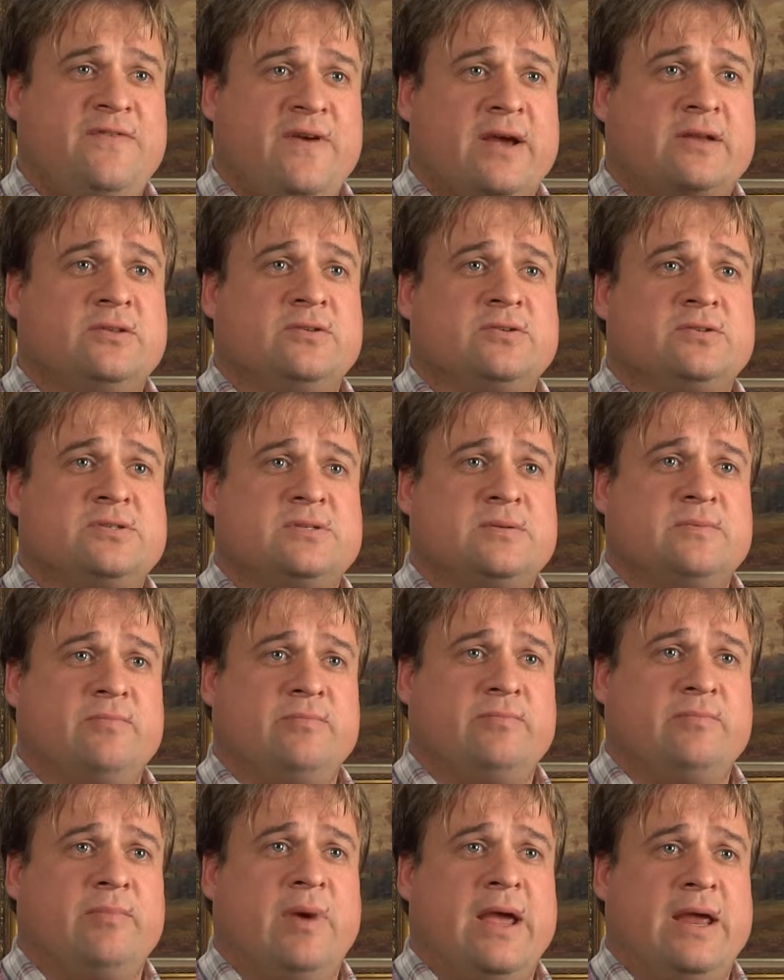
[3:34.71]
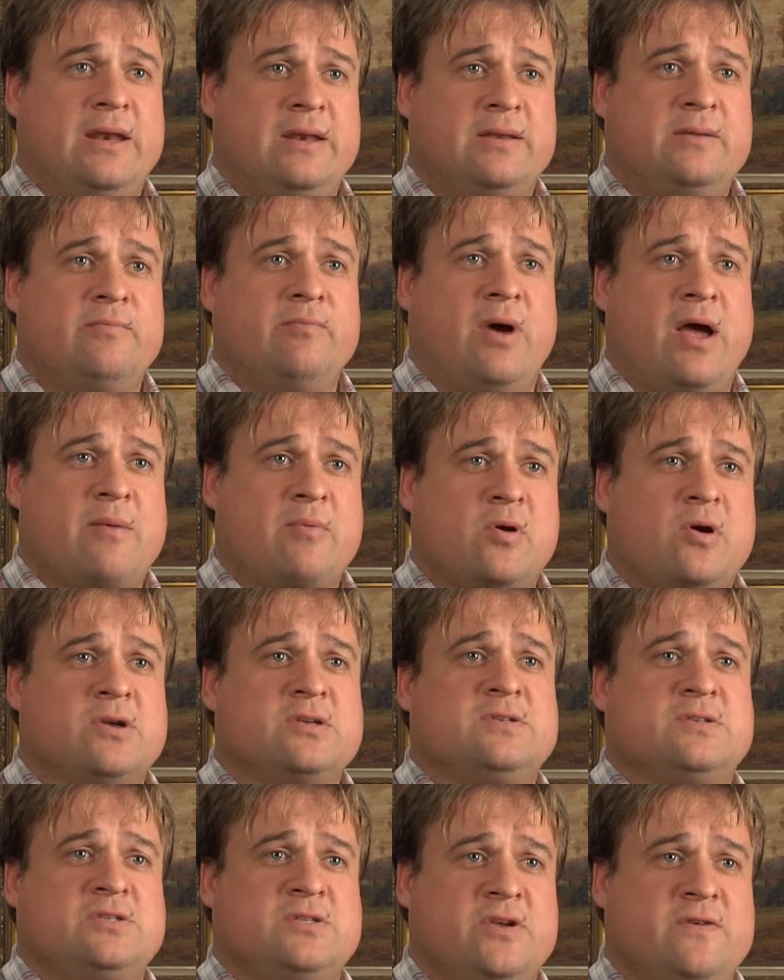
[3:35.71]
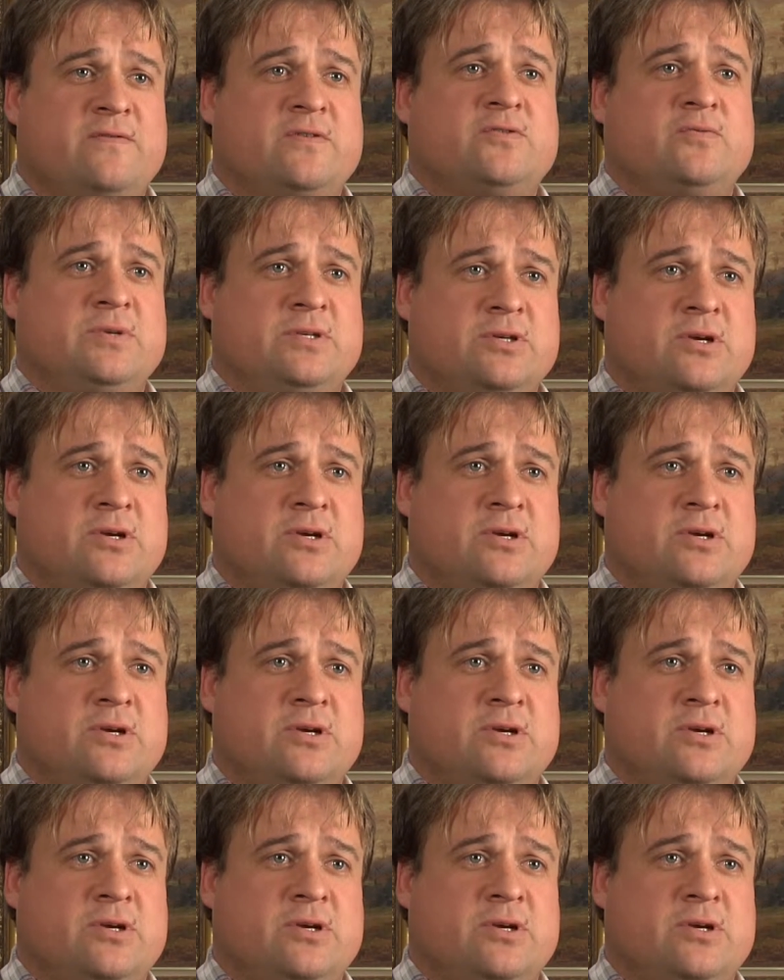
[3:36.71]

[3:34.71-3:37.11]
factors made Mimecast the service we